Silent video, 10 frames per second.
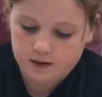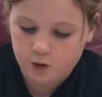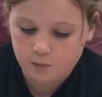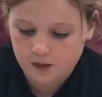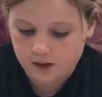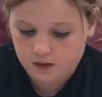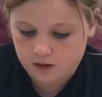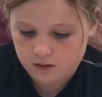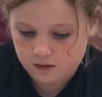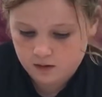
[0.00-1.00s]
pectoral
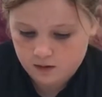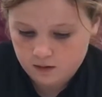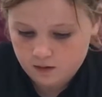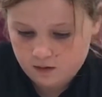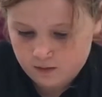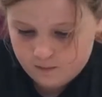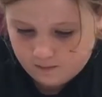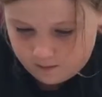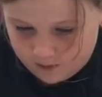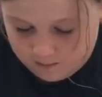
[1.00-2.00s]
fin. Yep. And
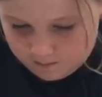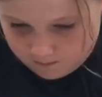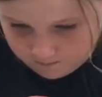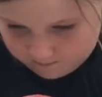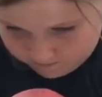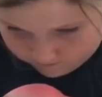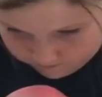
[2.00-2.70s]
straight. Perfect.